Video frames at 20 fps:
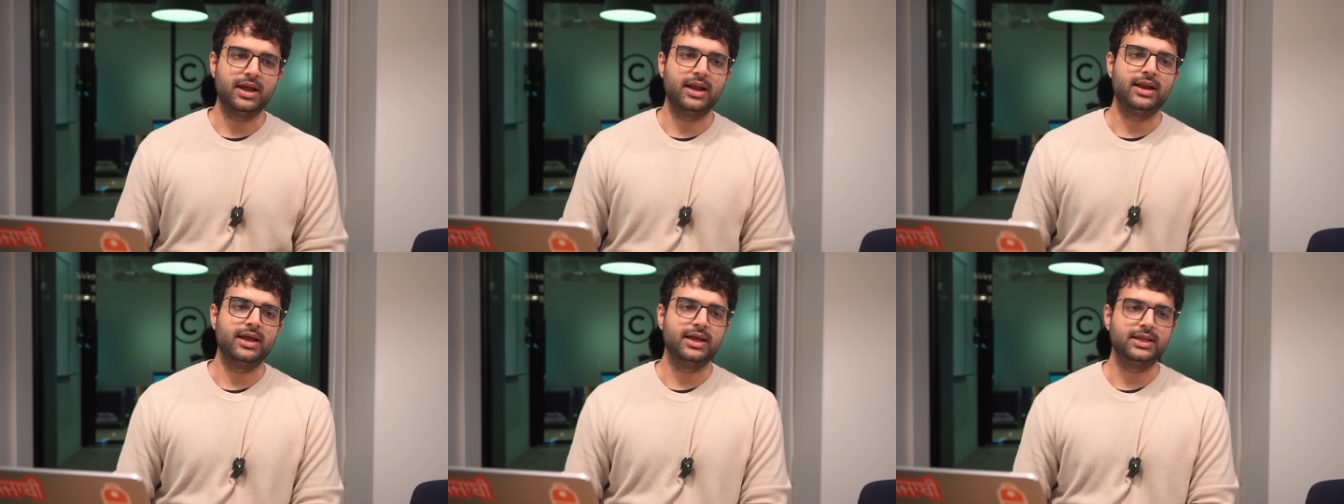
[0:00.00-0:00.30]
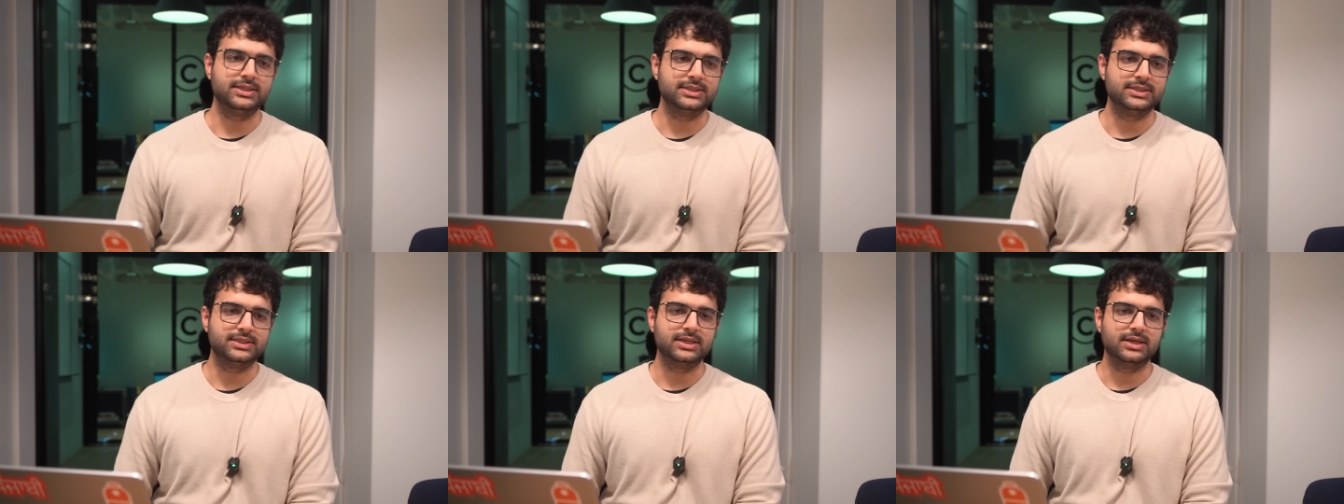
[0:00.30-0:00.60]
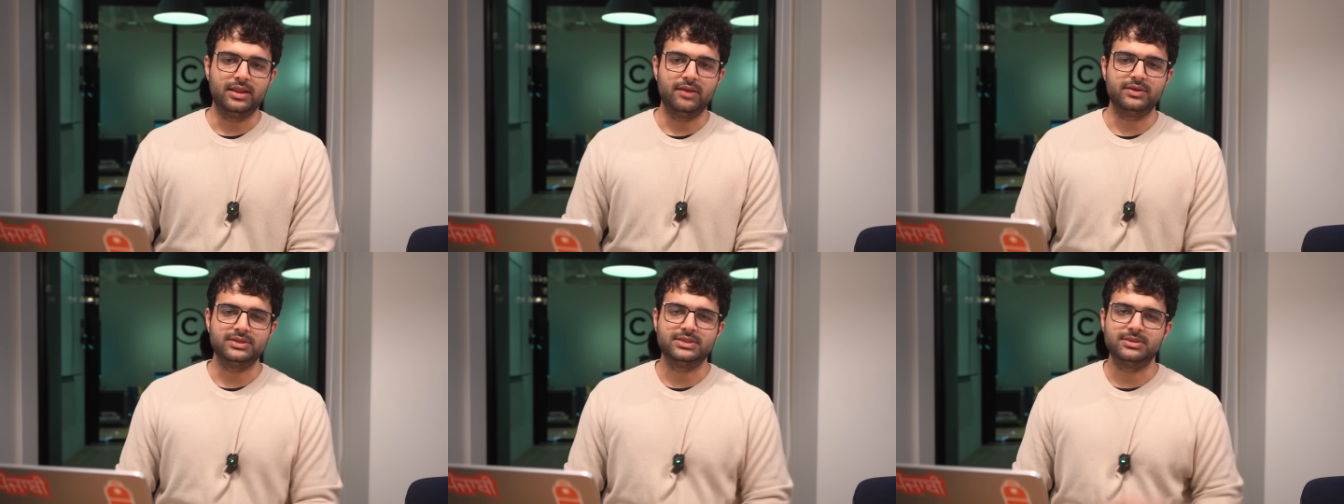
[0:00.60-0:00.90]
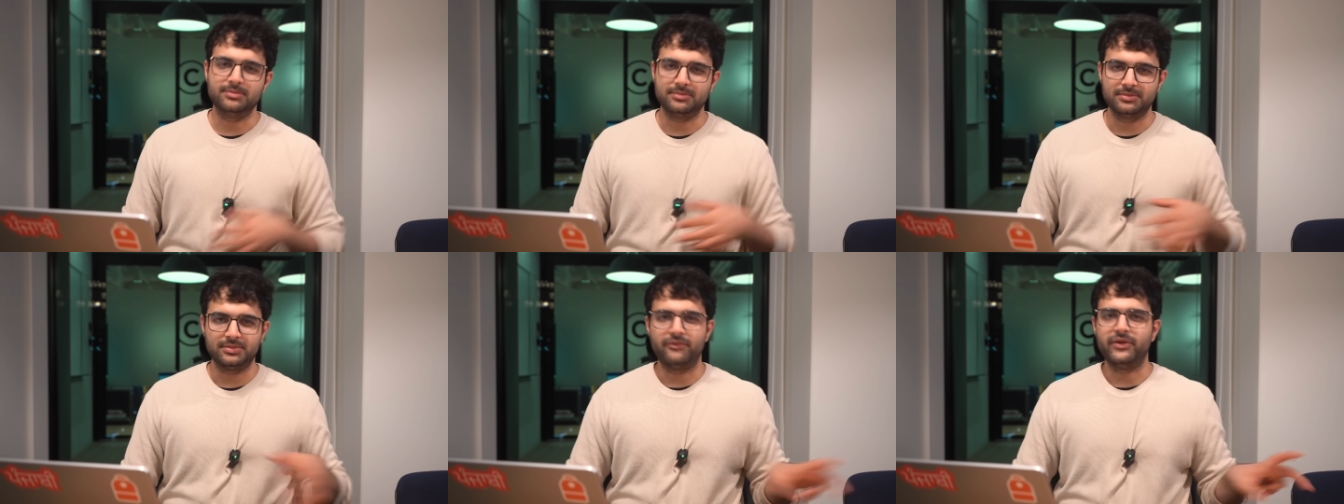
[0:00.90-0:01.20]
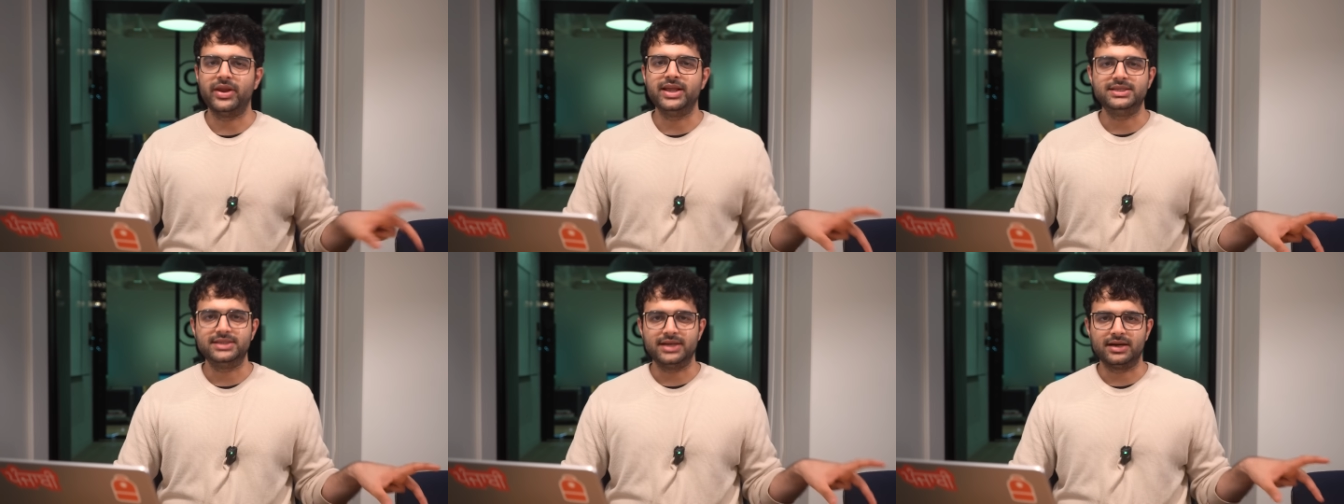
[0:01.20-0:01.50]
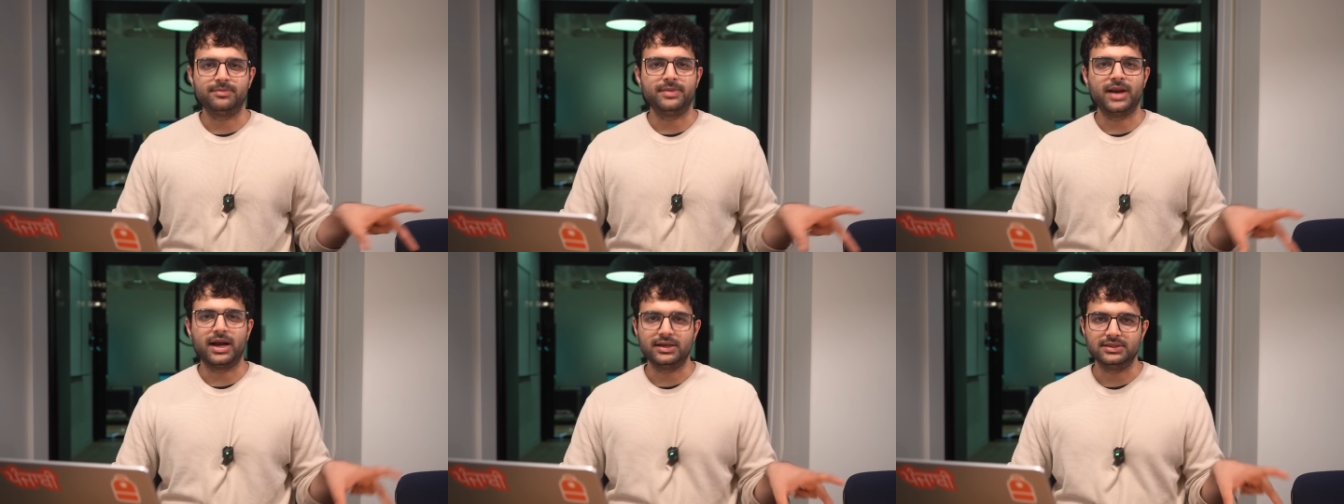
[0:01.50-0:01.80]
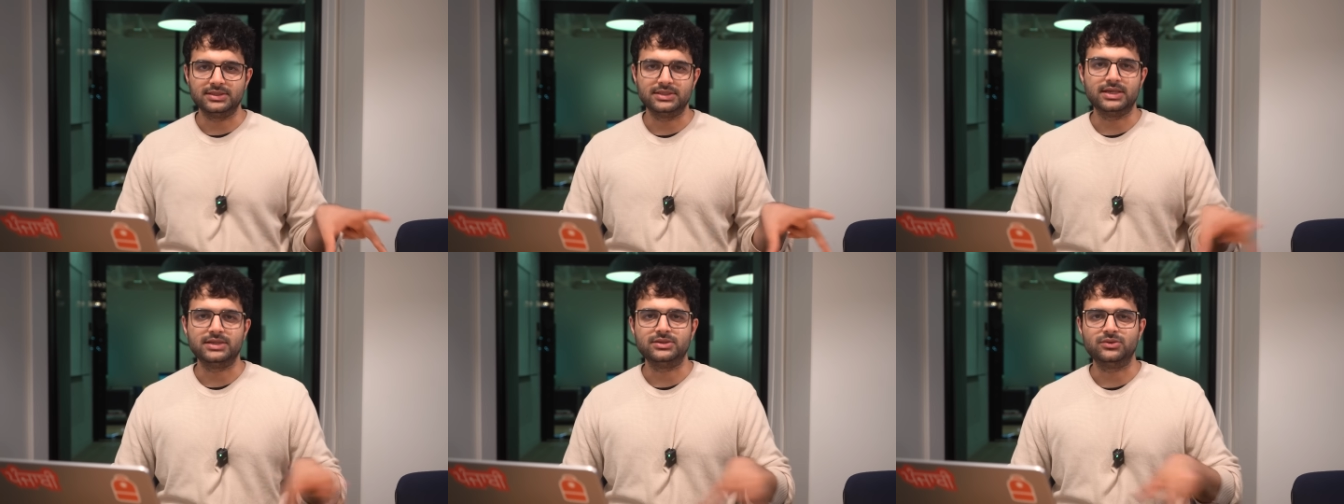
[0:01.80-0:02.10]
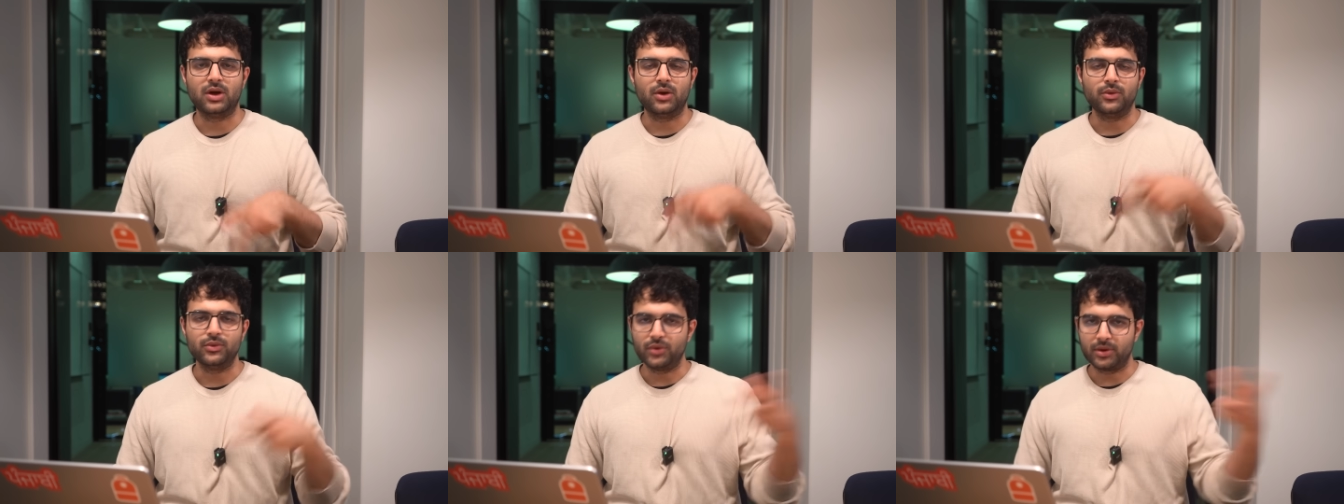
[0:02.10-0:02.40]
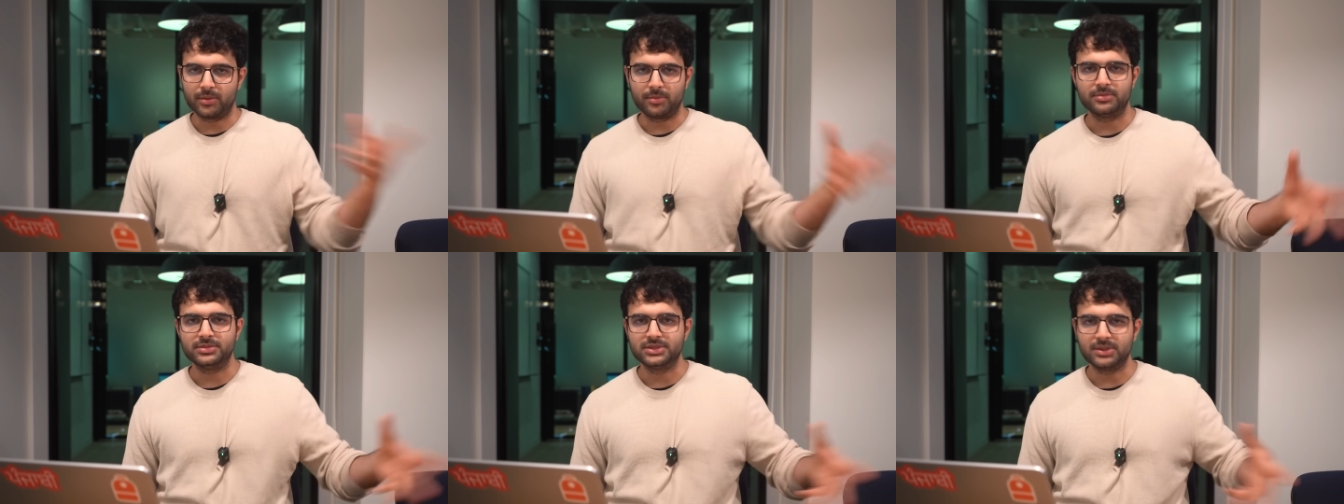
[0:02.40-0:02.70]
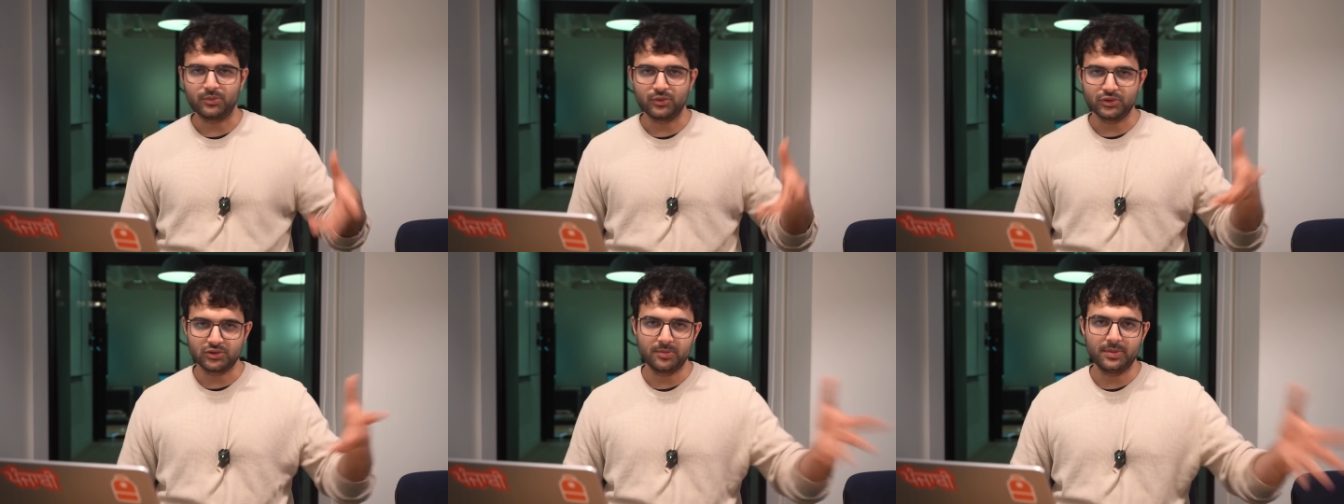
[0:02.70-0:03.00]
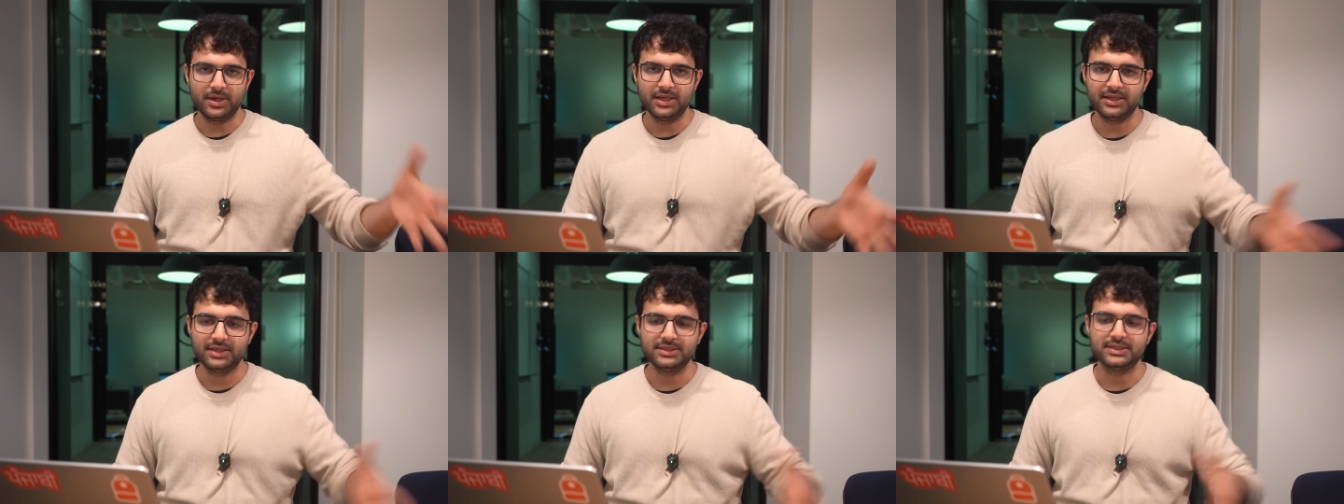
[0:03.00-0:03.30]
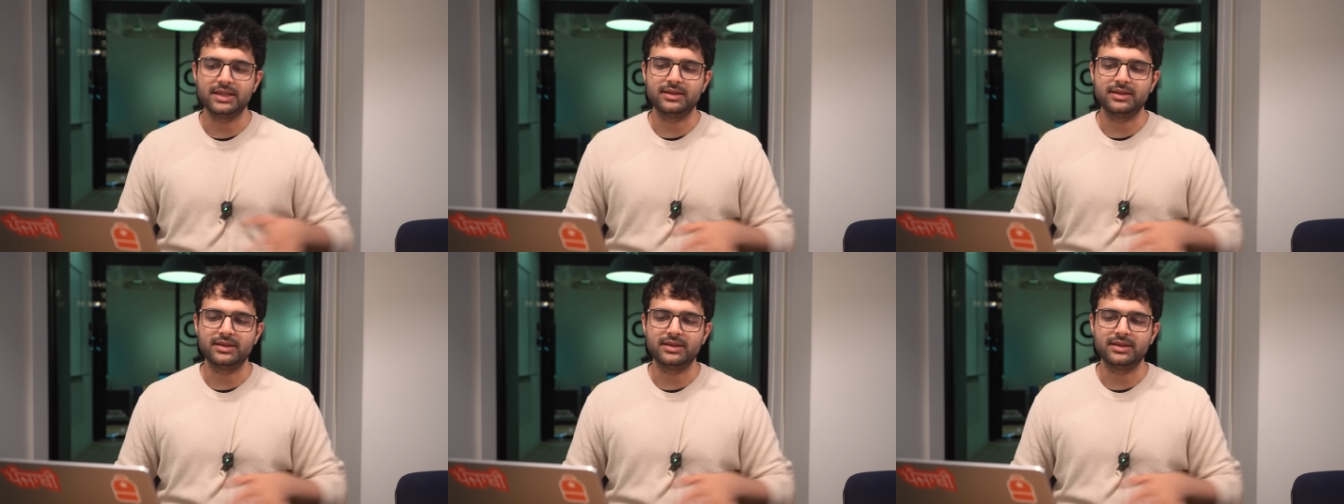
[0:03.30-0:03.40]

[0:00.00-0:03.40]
and hence there were some very strict practices as to how you were supposed to build things,